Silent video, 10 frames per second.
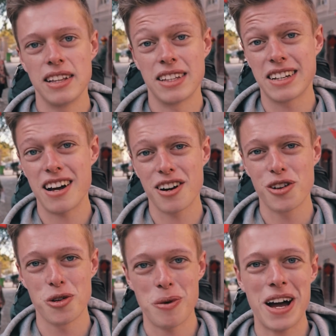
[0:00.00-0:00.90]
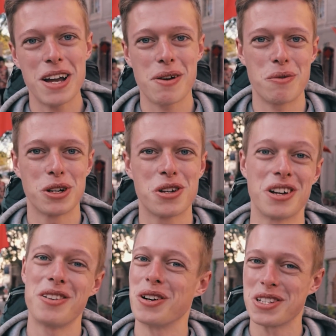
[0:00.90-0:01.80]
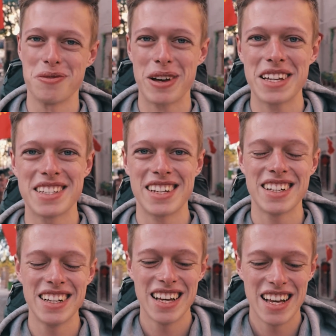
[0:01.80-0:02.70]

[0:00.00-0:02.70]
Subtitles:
the Karakoram highway, which was amazing.